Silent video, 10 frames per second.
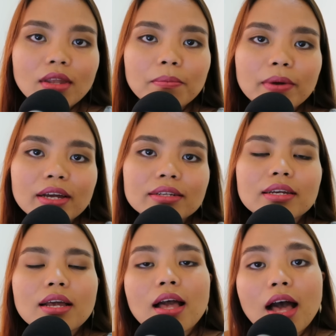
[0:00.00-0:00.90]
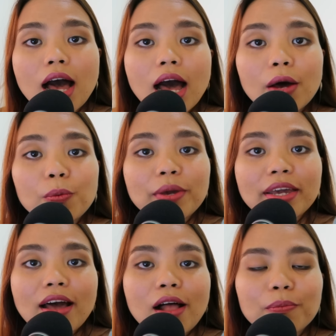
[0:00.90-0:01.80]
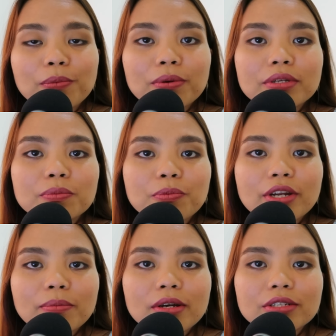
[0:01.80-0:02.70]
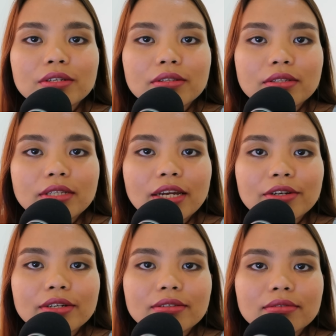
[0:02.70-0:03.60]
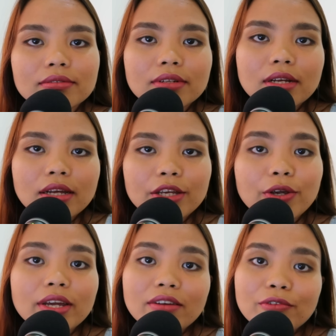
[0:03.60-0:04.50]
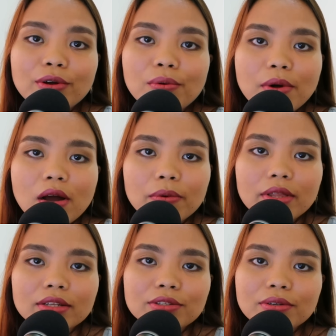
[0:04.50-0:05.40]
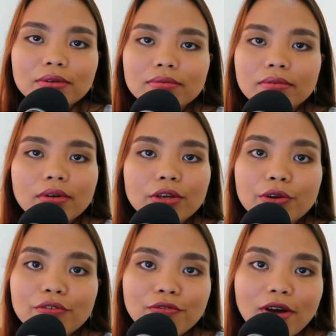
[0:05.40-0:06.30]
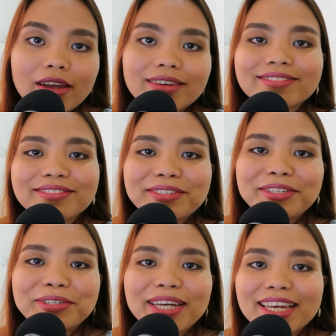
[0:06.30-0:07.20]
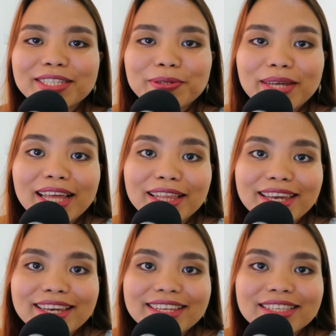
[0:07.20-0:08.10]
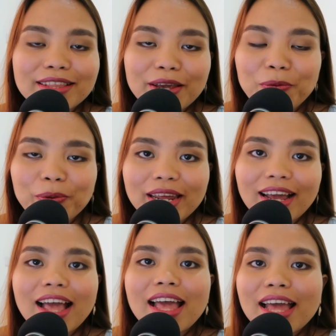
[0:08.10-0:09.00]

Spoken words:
But how may I help you is pretty much the standard. You can never go wrong with it, so you're fine. Okay, so that is the opening.